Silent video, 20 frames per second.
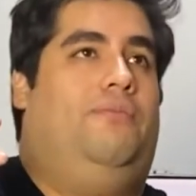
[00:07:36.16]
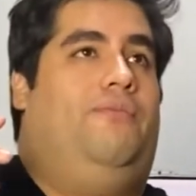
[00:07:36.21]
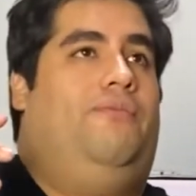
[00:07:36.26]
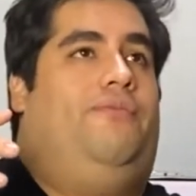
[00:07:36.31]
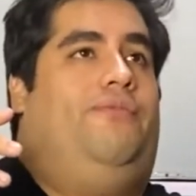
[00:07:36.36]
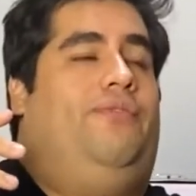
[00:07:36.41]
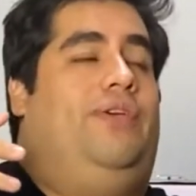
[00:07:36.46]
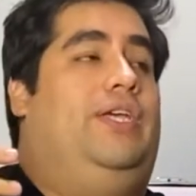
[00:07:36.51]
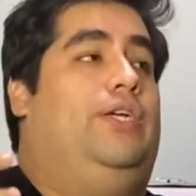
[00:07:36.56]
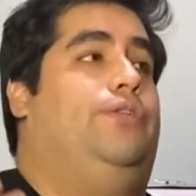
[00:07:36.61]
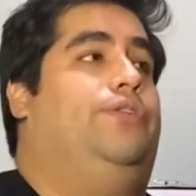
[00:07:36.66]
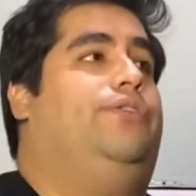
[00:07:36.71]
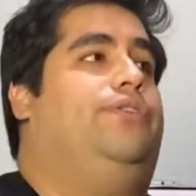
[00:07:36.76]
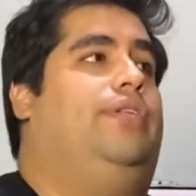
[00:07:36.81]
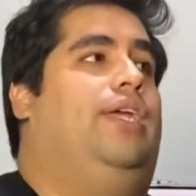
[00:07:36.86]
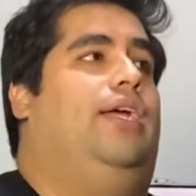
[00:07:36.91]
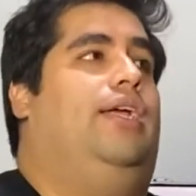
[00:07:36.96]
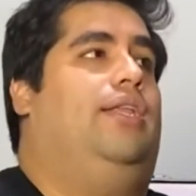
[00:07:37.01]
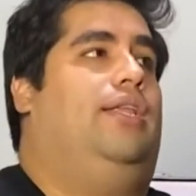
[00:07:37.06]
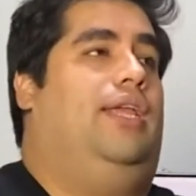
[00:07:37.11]

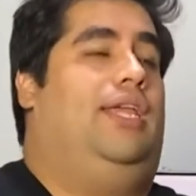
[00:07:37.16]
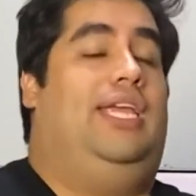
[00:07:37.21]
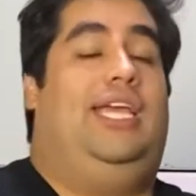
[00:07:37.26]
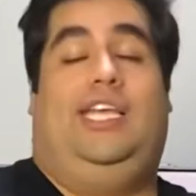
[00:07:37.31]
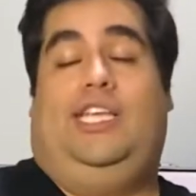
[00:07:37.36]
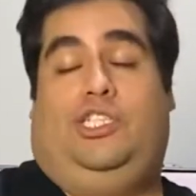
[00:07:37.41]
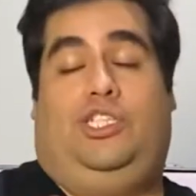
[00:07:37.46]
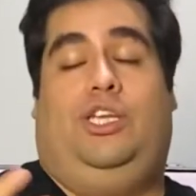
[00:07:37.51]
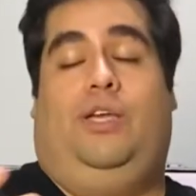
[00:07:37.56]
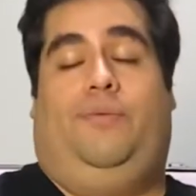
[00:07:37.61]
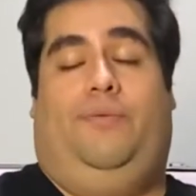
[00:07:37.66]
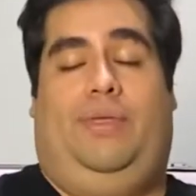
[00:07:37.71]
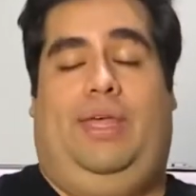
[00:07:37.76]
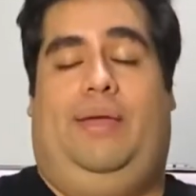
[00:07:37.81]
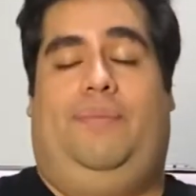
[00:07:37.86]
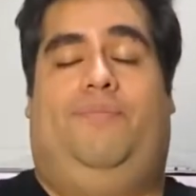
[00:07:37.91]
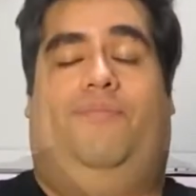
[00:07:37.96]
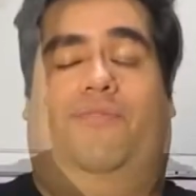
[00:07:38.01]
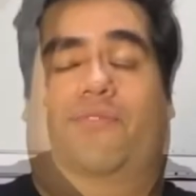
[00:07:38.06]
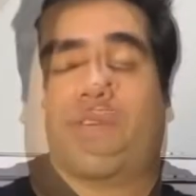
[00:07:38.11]
each of
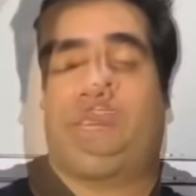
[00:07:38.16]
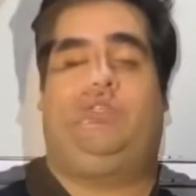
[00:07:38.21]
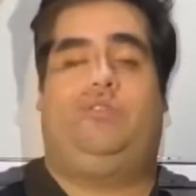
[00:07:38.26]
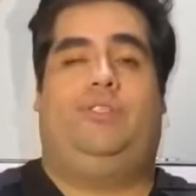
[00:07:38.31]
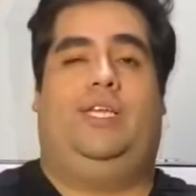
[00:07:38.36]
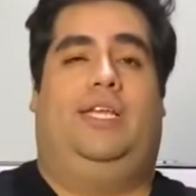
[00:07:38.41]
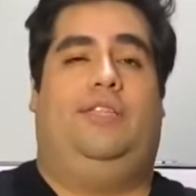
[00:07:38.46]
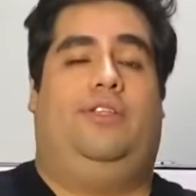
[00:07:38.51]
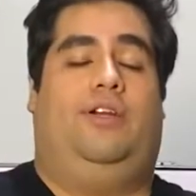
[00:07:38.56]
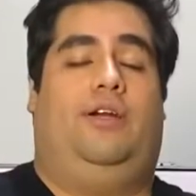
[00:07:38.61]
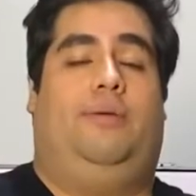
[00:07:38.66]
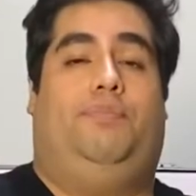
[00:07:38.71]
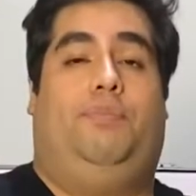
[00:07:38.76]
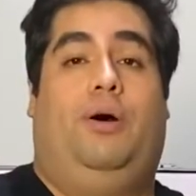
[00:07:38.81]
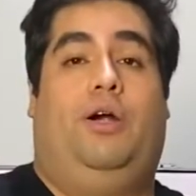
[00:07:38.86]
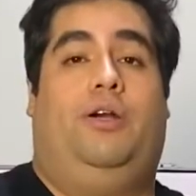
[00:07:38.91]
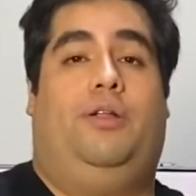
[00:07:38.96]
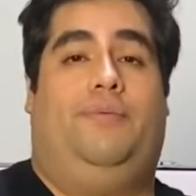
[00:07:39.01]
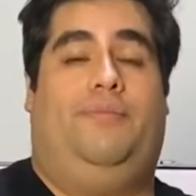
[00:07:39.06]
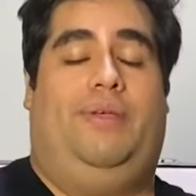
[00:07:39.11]
them feels that they're a
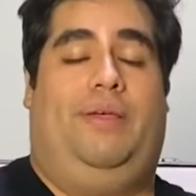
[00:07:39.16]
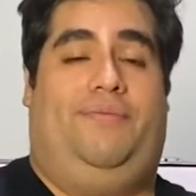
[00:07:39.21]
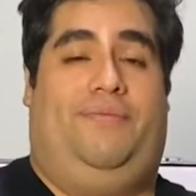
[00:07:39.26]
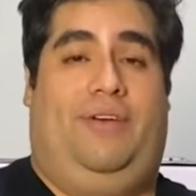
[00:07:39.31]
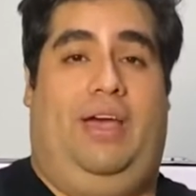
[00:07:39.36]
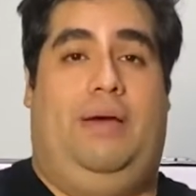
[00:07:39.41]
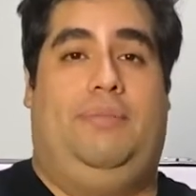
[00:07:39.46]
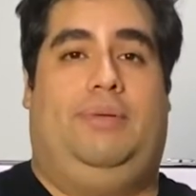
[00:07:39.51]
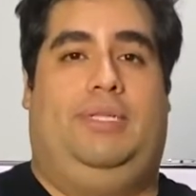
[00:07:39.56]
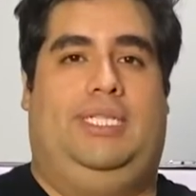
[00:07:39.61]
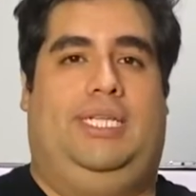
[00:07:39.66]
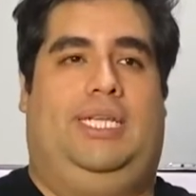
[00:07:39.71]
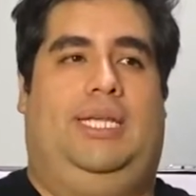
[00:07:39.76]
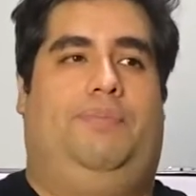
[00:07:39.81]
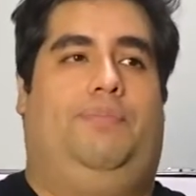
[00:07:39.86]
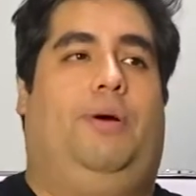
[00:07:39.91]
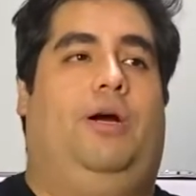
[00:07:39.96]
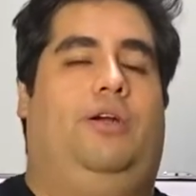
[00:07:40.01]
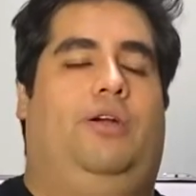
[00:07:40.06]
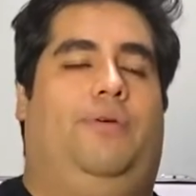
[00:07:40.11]
part of the family,